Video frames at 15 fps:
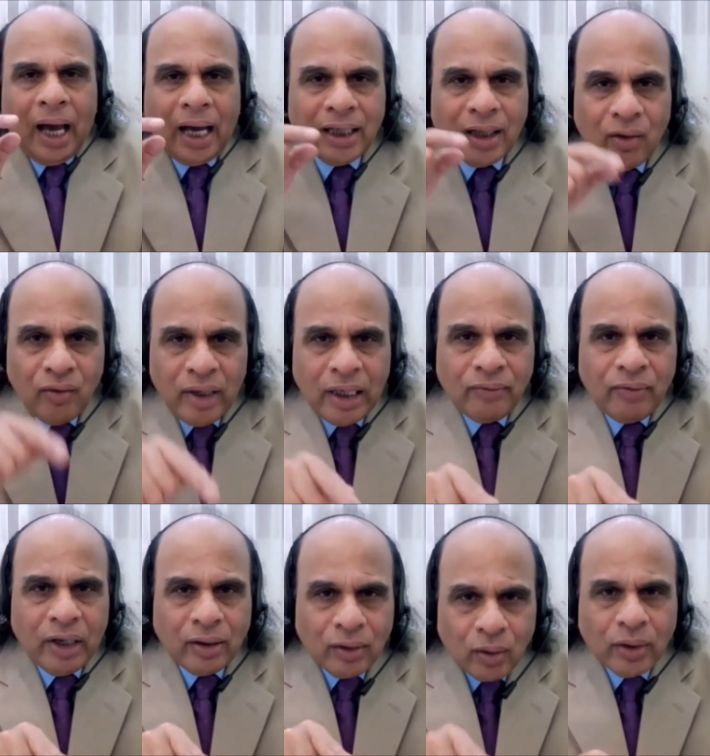And now we'll
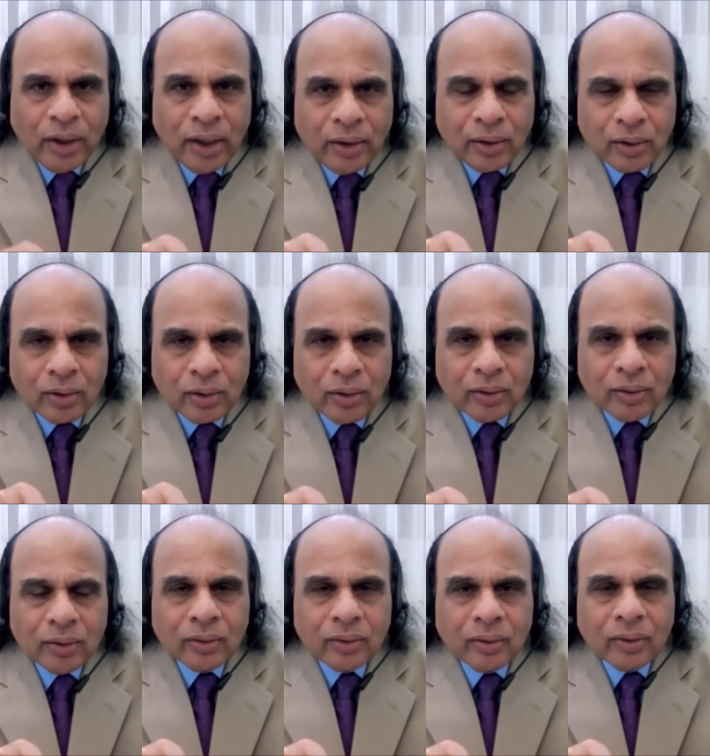look into
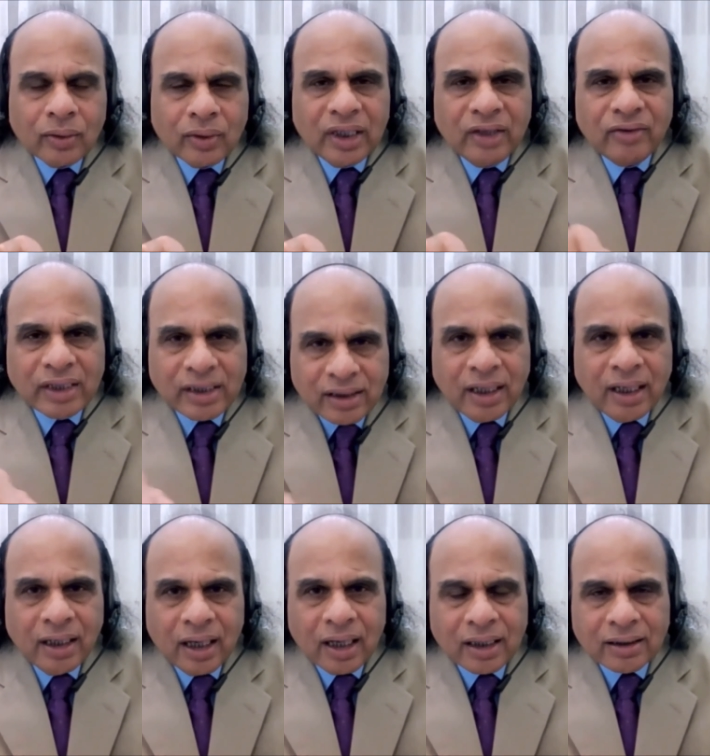the
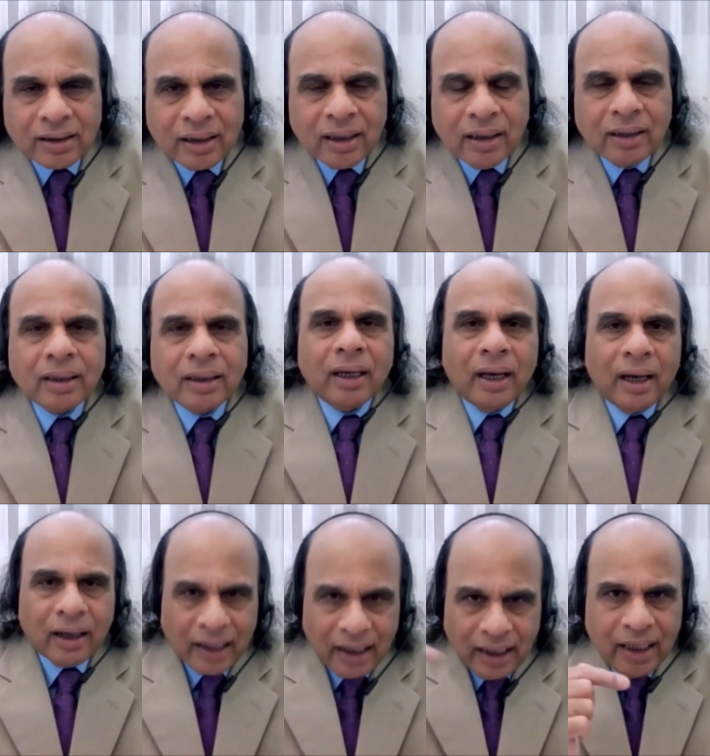Western culture
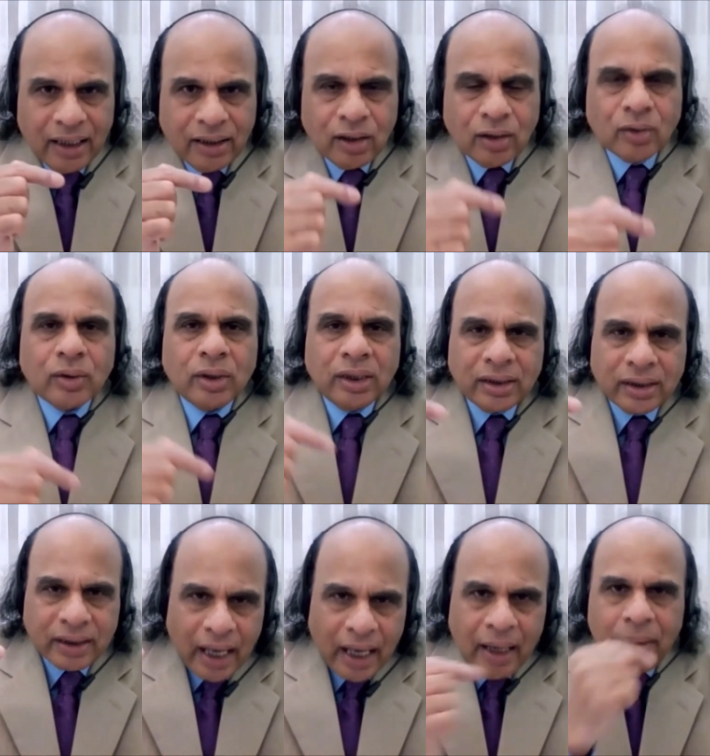related to the
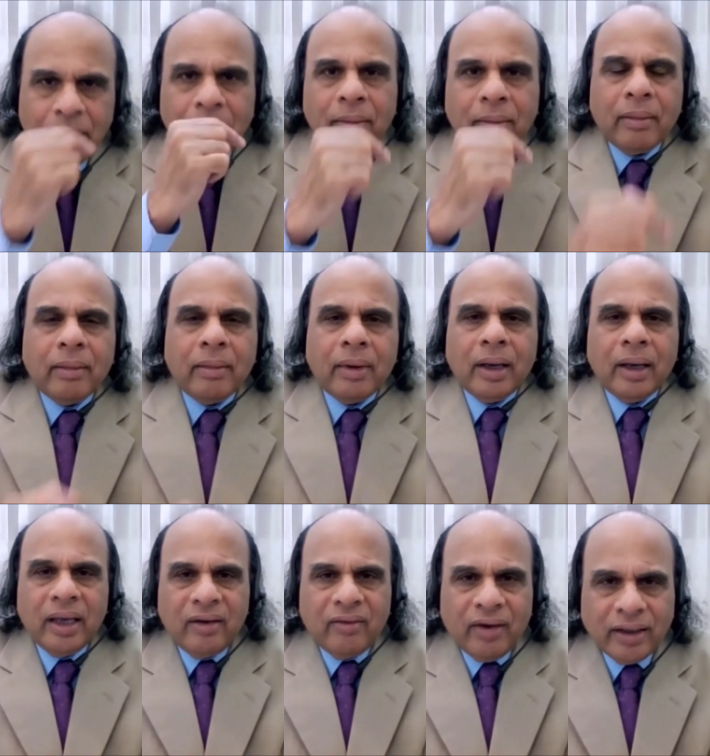same
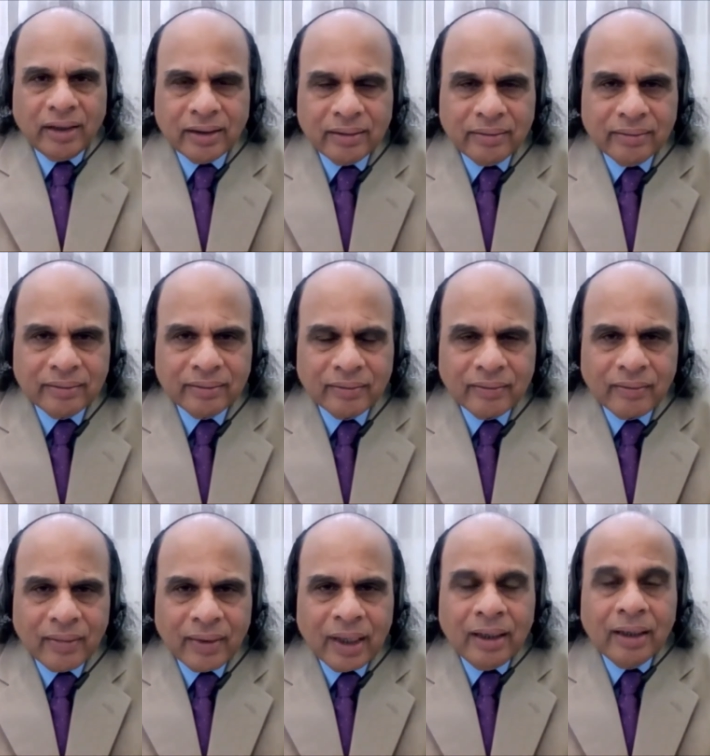event.
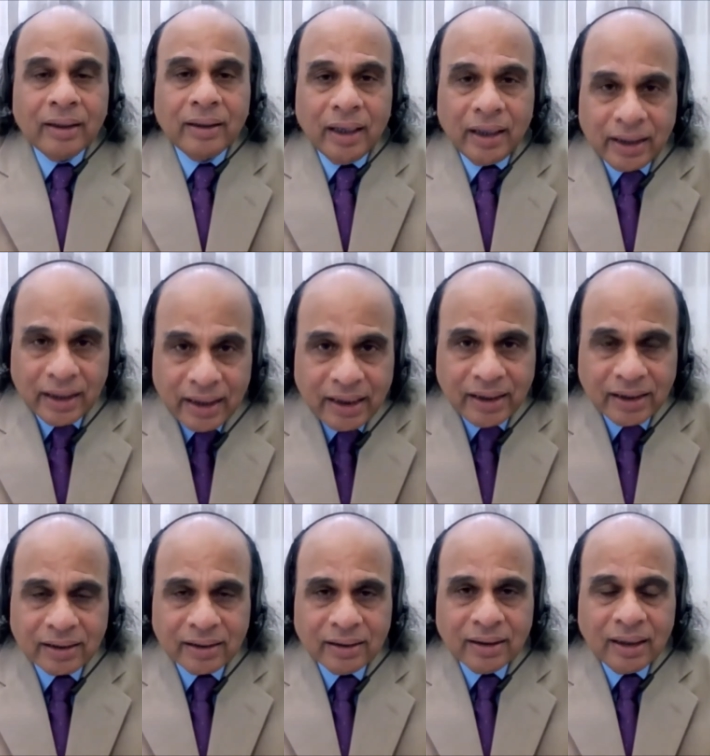That
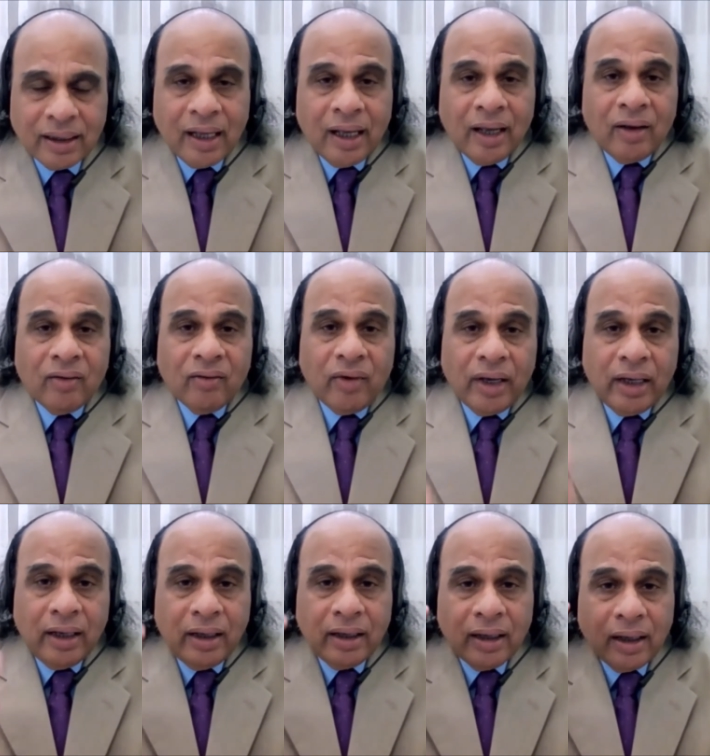is,
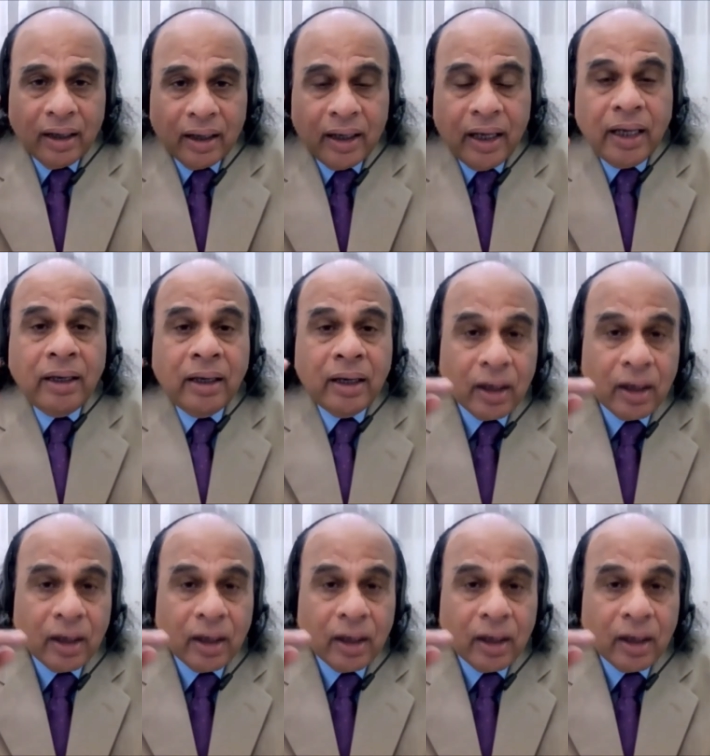when King